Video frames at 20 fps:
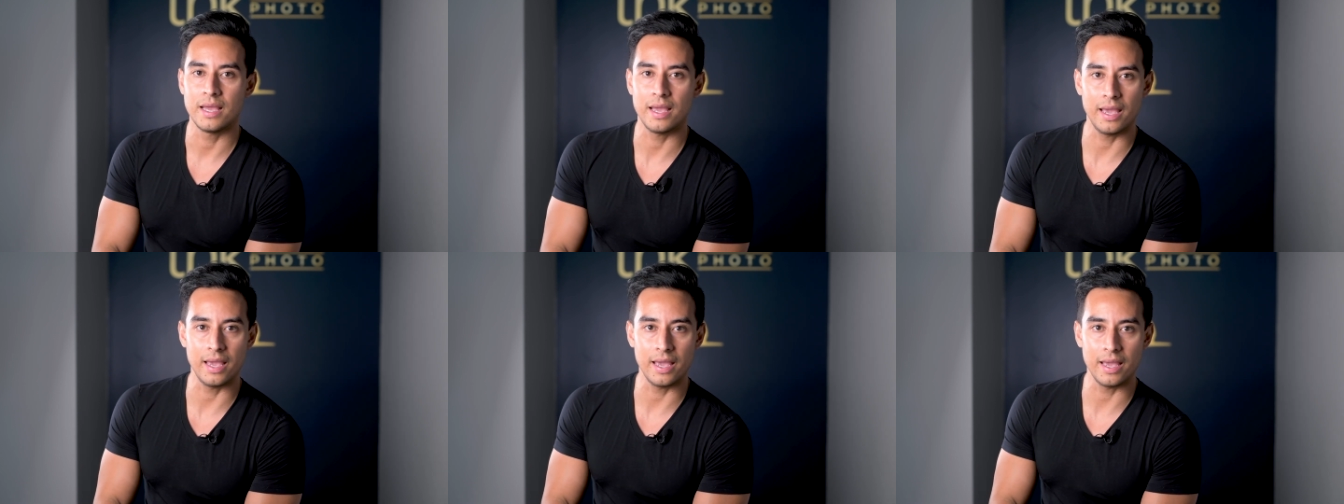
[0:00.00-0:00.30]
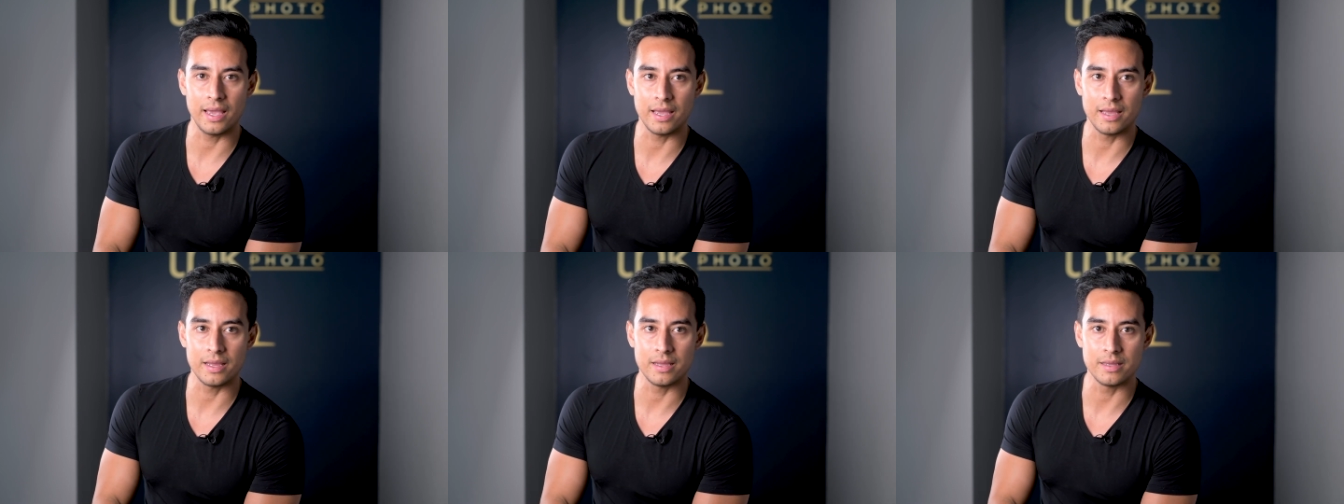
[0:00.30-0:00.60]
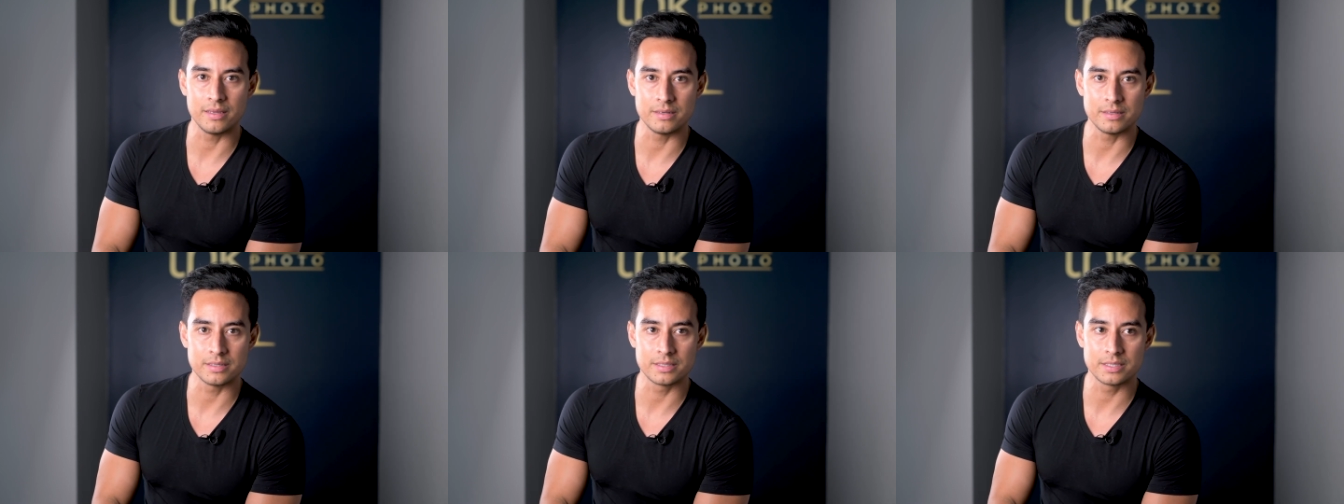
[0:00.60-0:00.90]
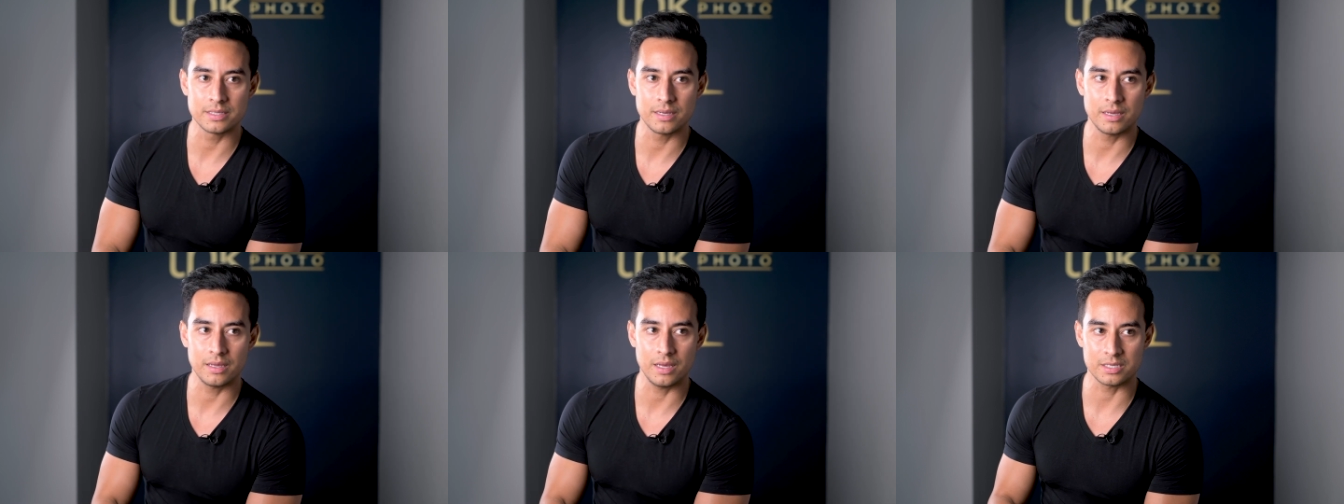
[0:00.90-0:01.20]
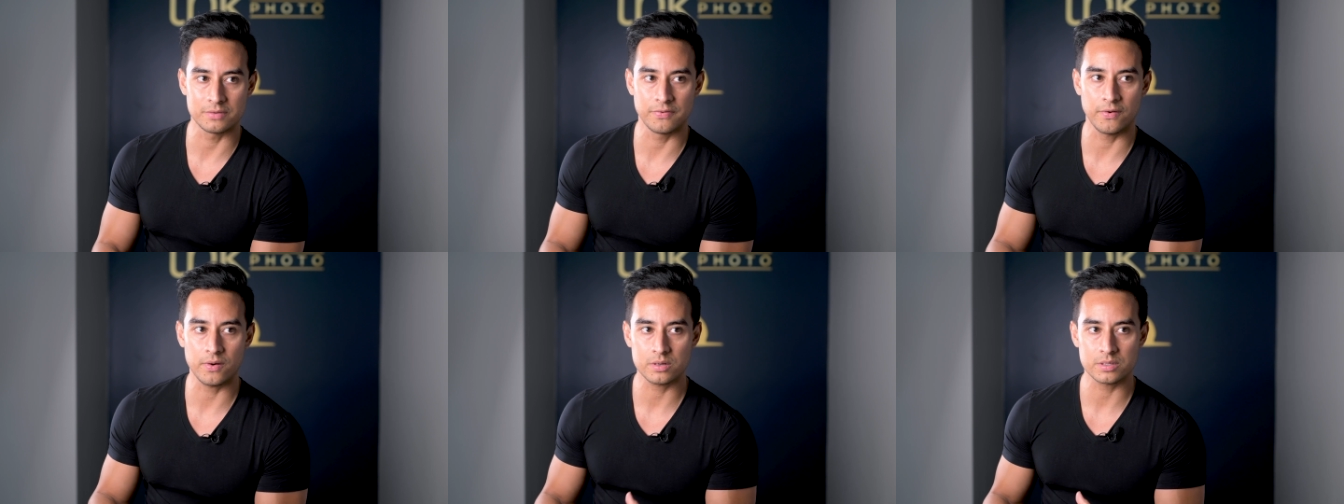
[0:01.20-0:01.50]
And
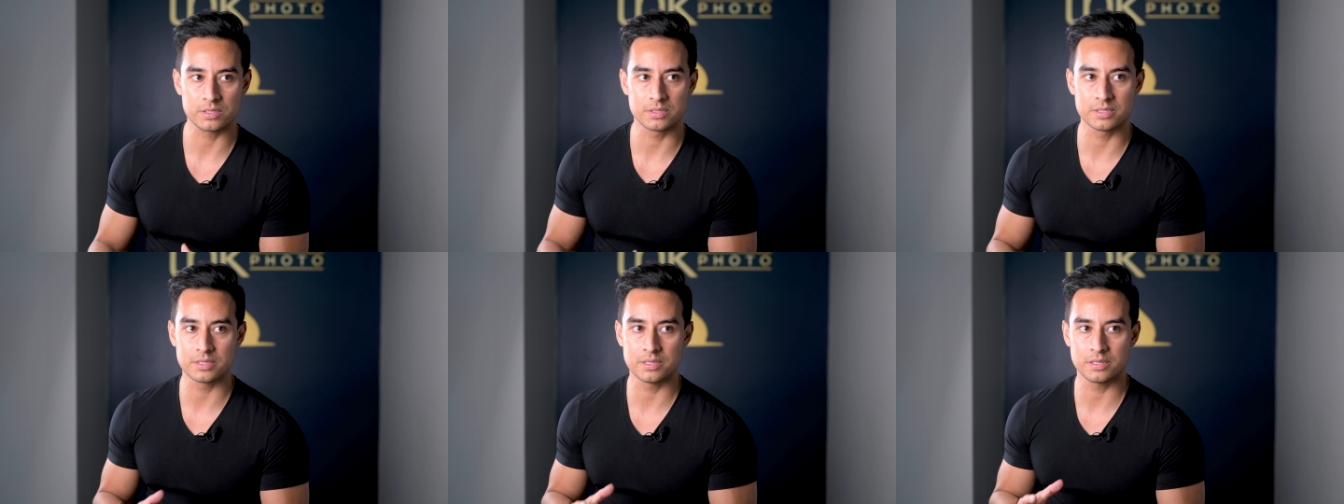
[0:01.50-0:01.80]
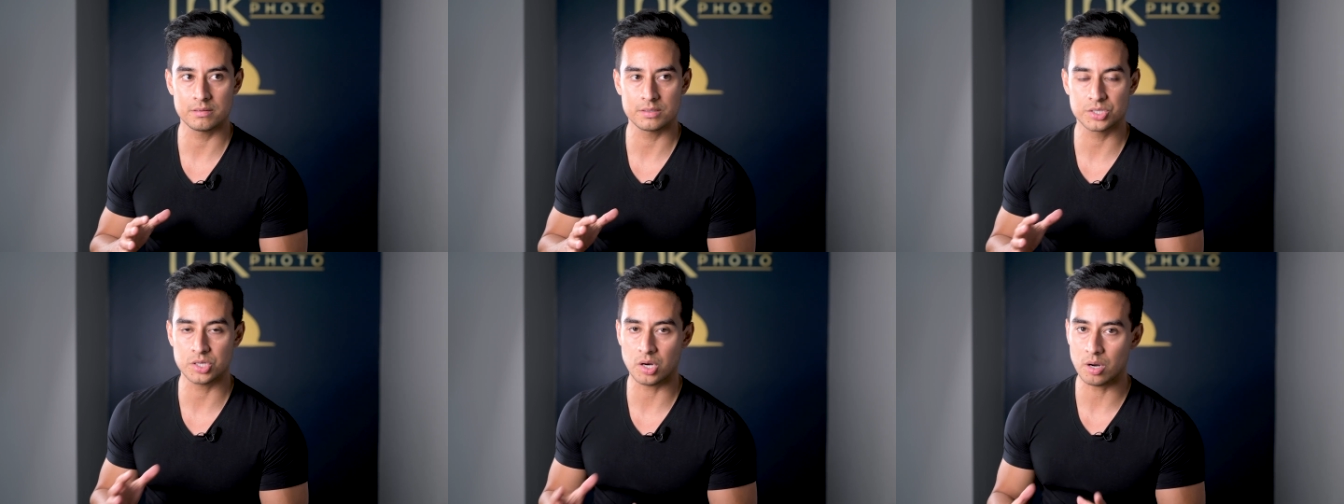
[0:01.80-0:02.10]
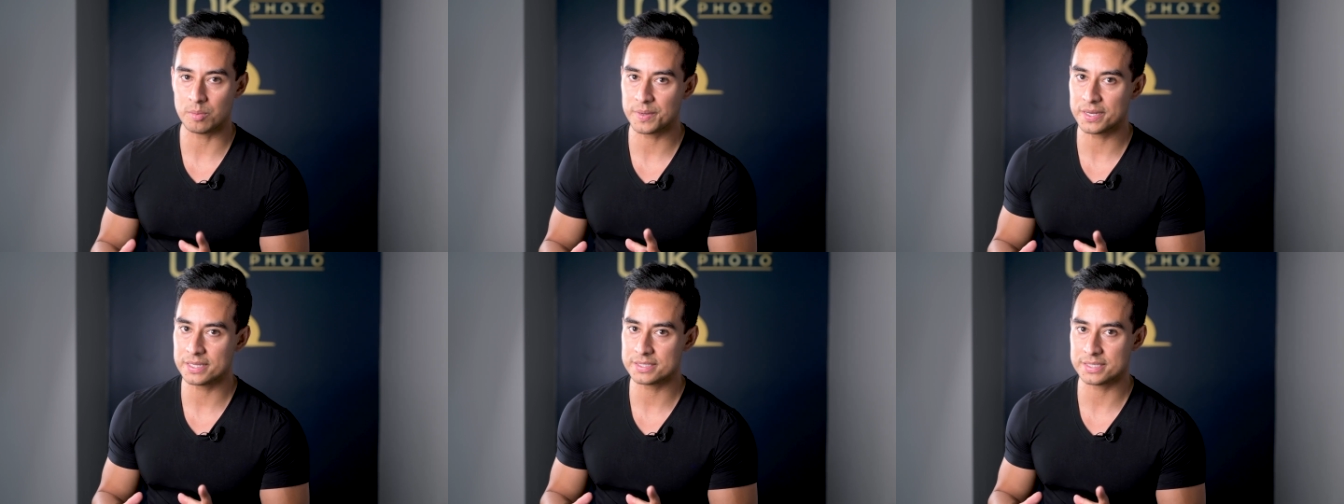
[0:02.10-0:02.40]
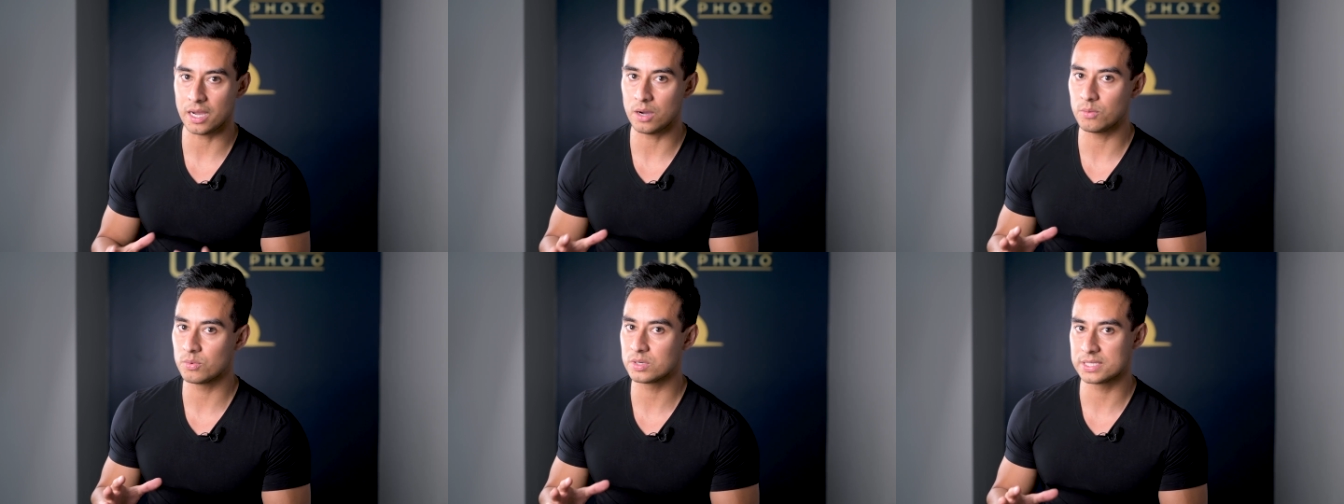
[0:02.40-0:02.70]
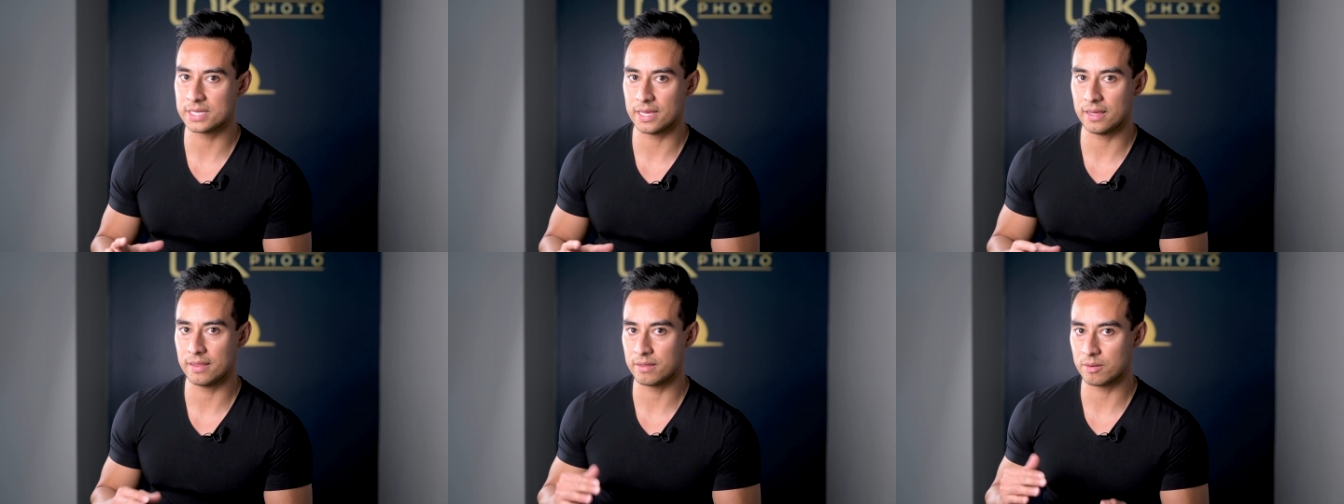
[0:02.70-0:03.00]
as far as sharpness, I
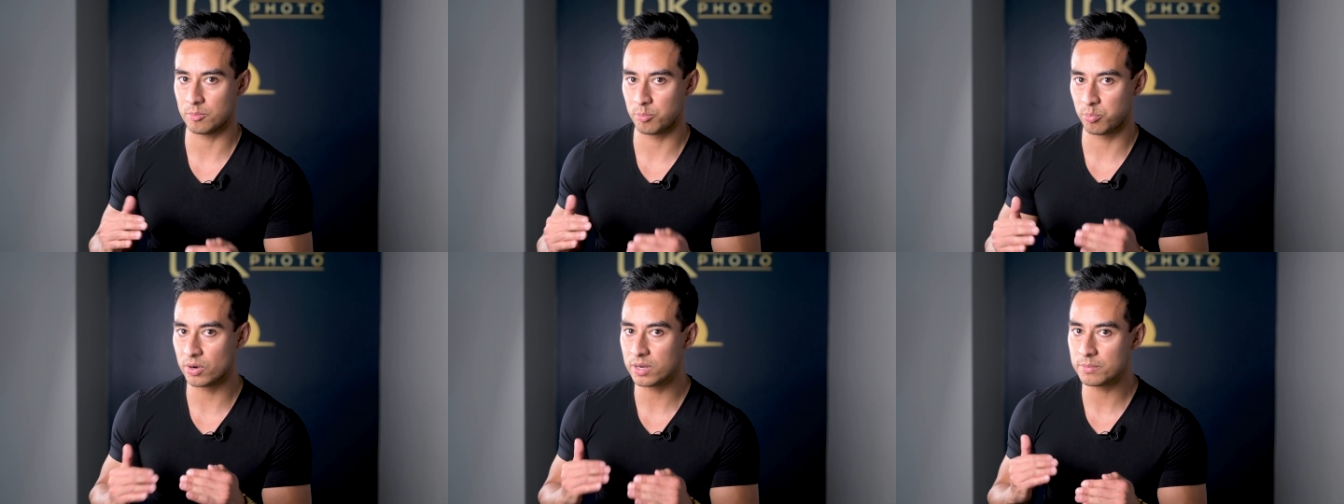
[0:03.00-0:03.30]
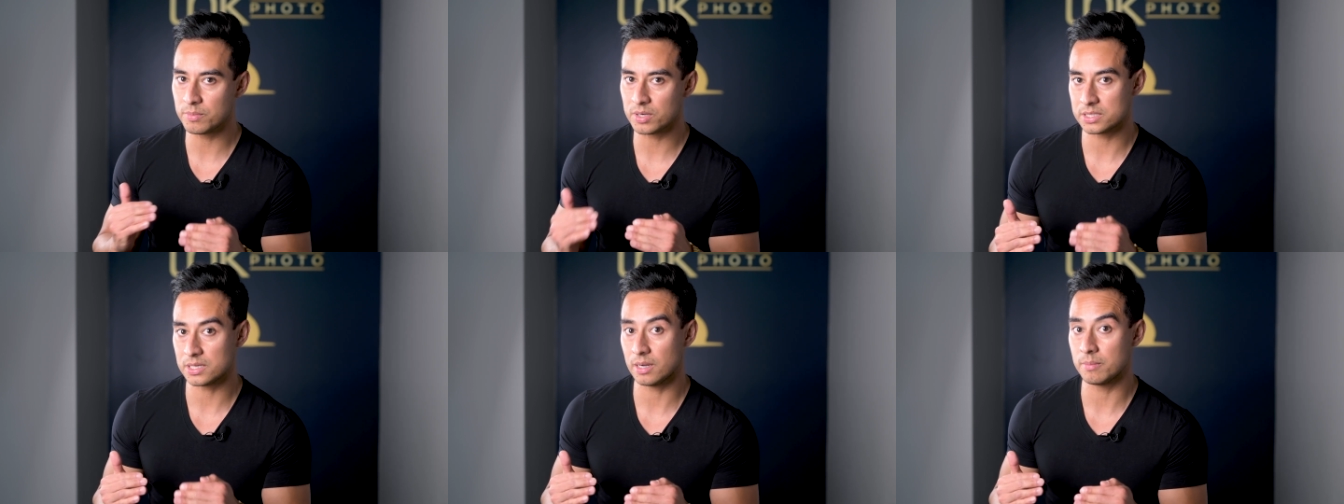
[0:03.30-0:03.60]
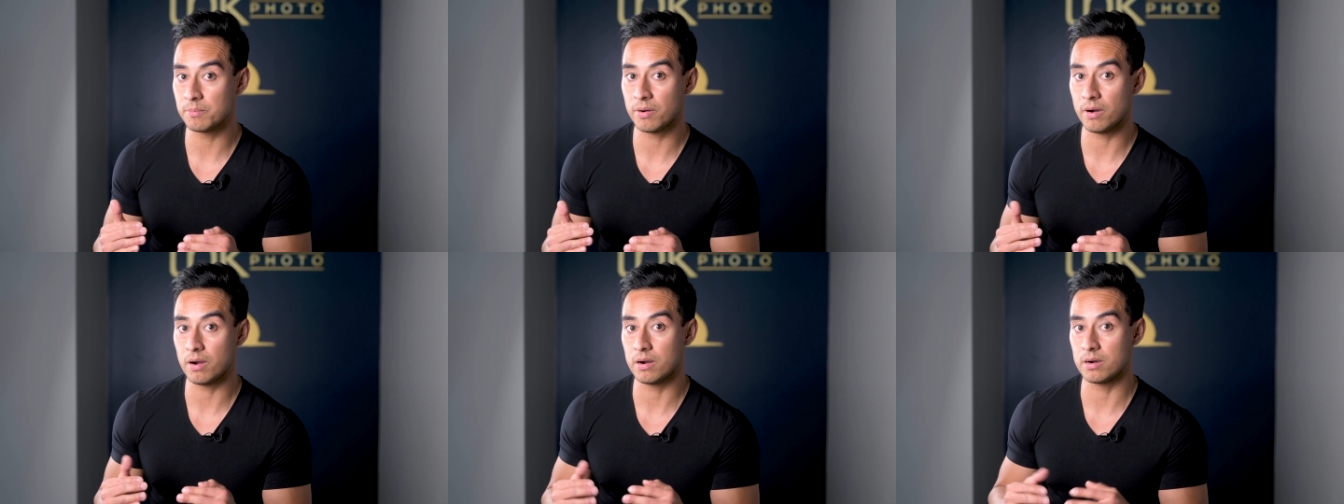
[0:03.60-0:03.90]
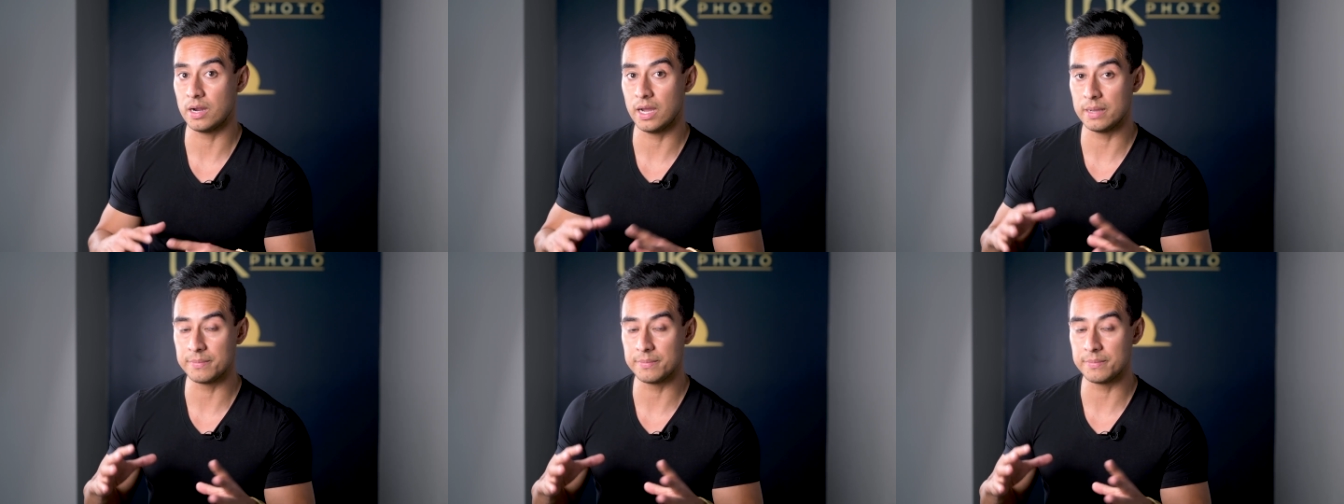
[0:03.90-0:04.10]
would say they're pretty much on par.